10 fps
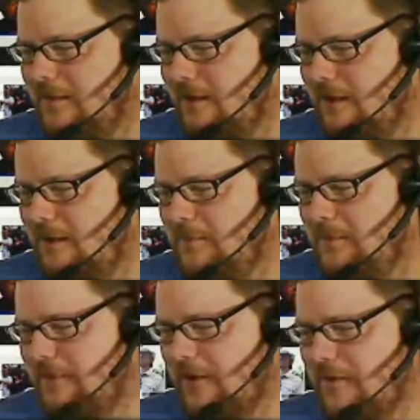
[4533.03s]
And
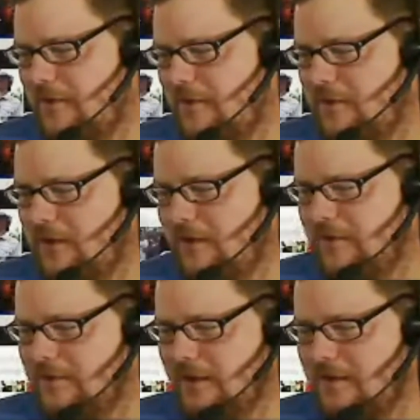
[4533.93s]
if I go to the big one, there it
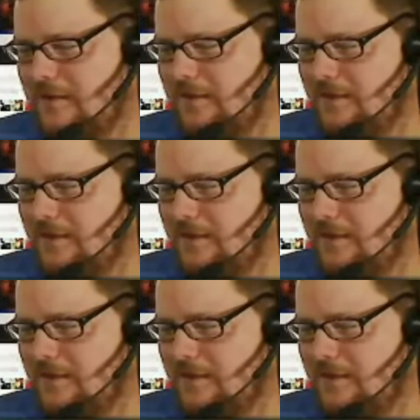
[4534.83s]
is again.